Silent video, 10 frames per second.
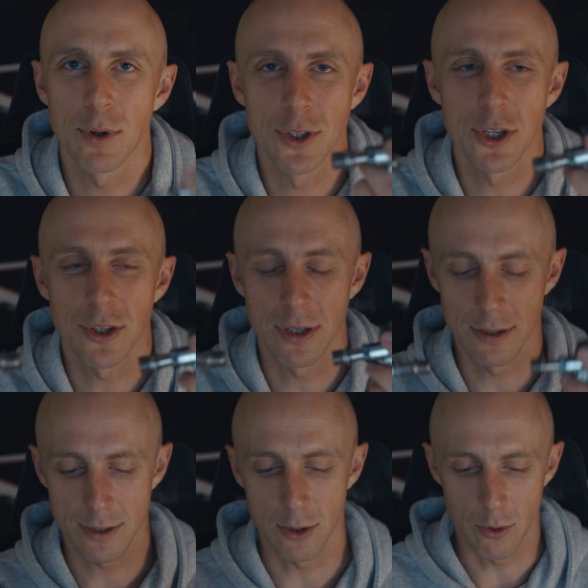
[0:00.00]
position.
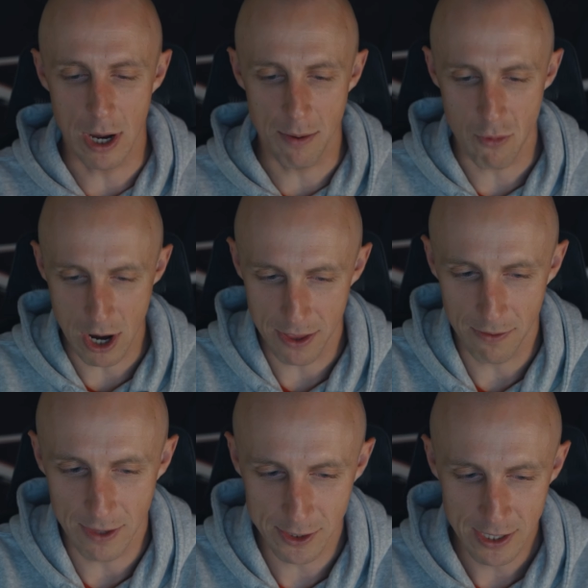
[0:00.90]
So I'm writing
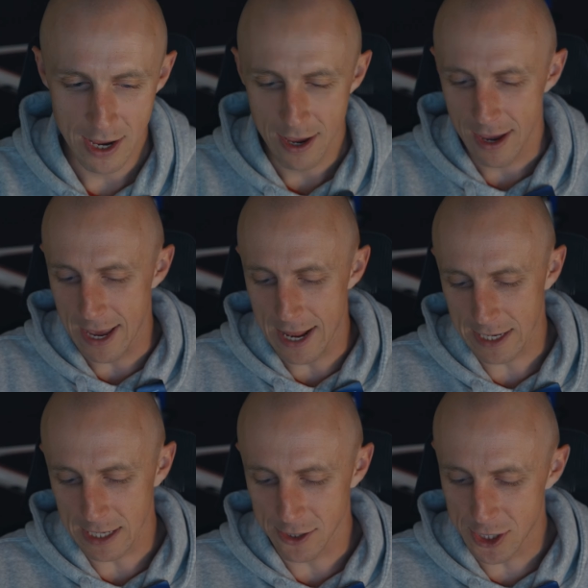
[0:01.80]
this and I
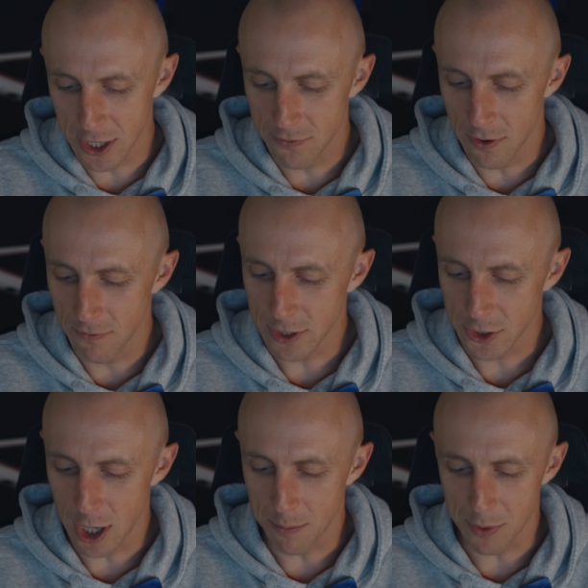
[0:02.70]
can see from the
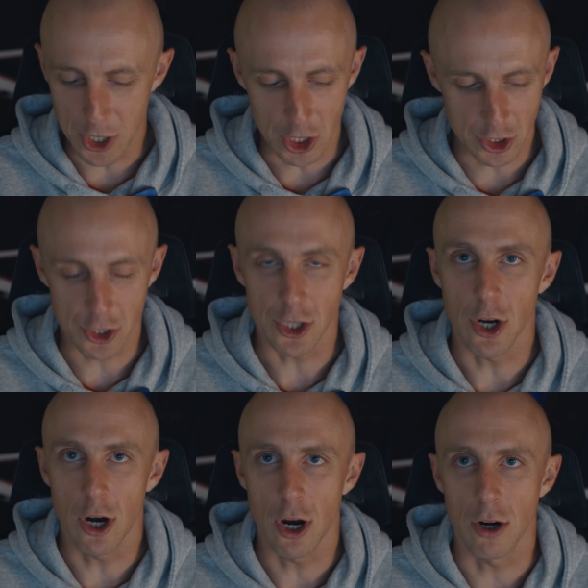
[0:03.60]
top
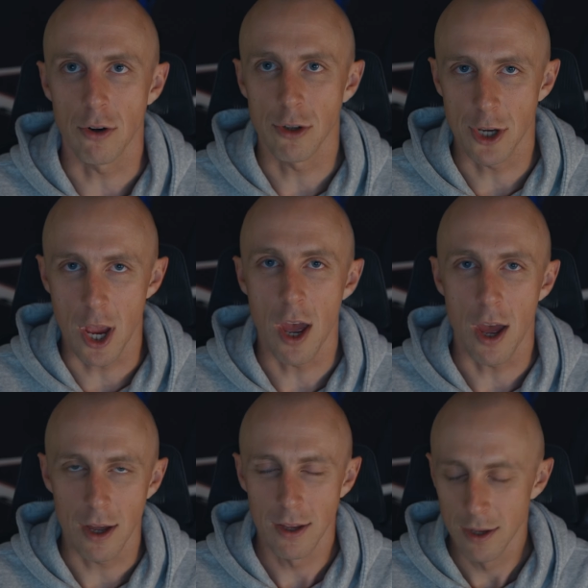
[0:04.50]
XTR.
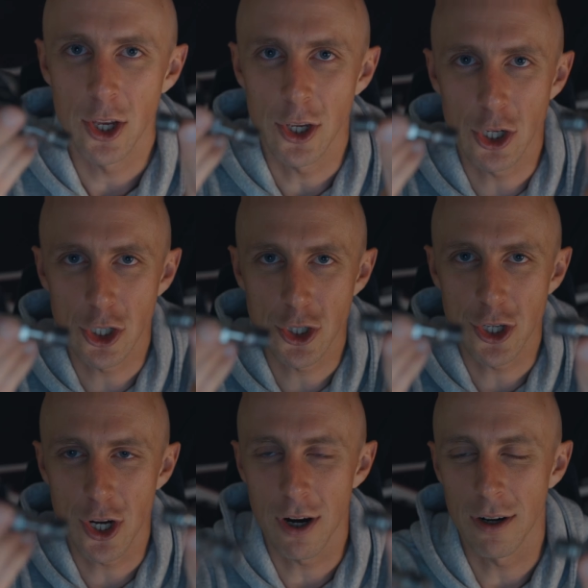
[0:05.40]
Yeah,
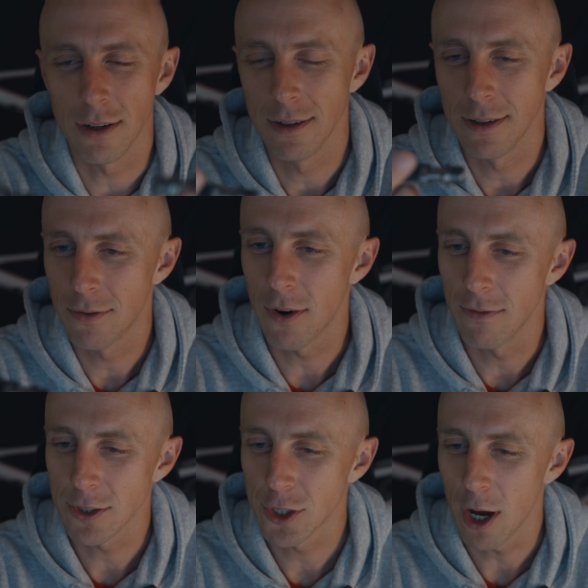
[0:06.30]
XTR from
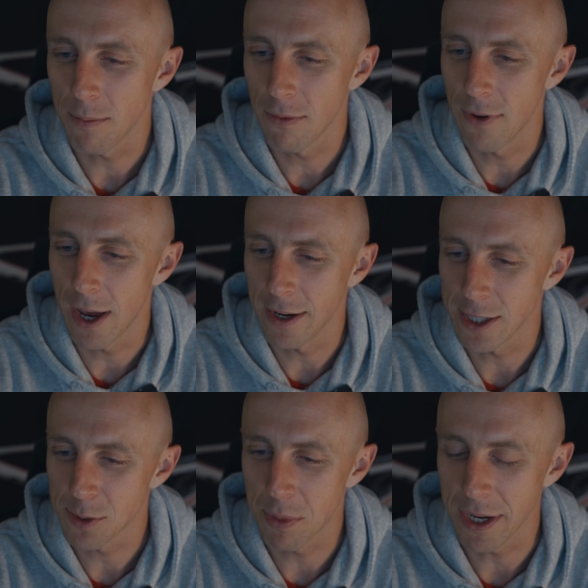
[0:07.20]
the top when
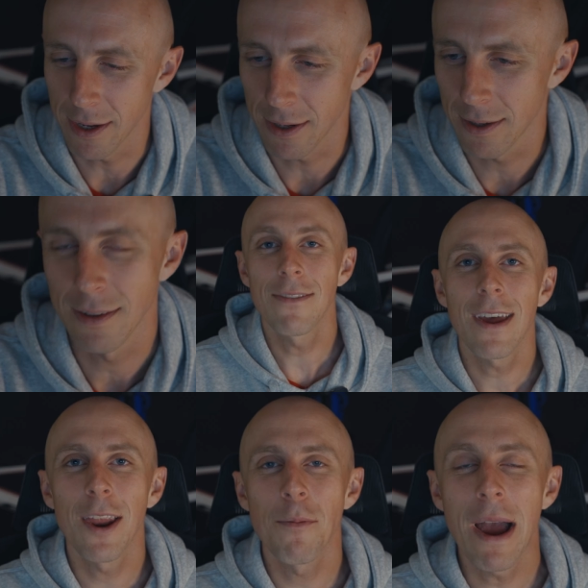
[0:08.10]
it's spinning. Keep
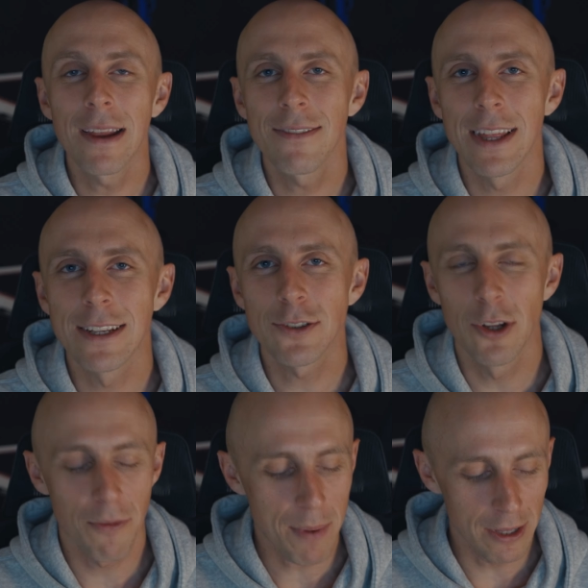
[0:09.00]
that in mind when
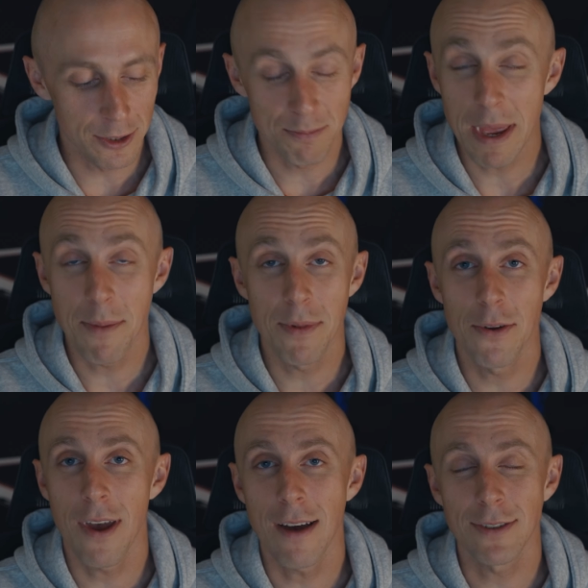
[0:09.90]
installing the pedals. Maybe
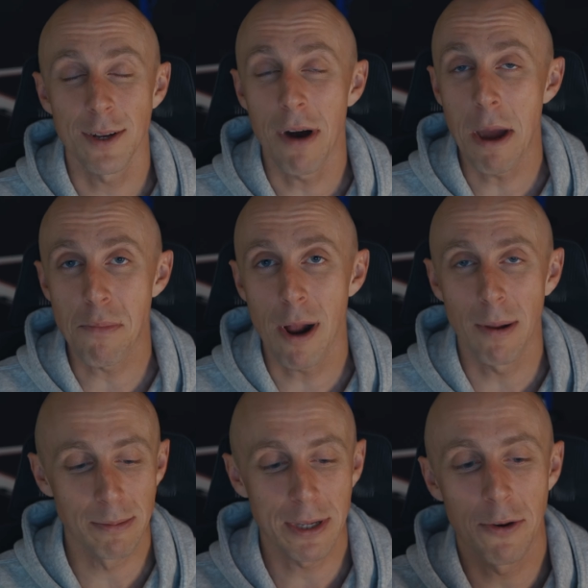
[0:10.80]
you have some eye
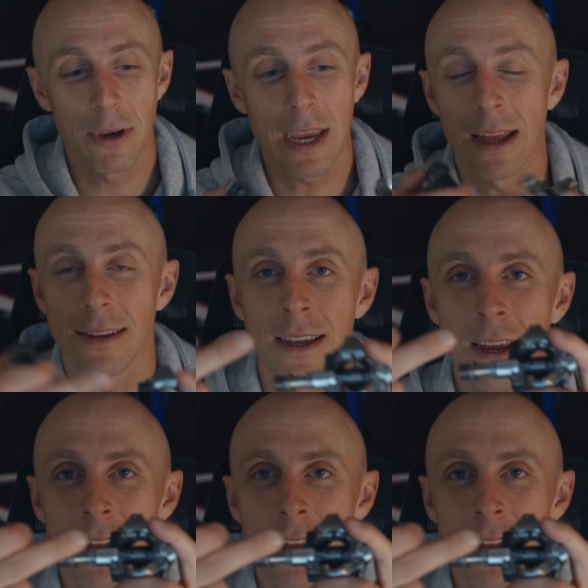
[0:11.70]
problems and you can't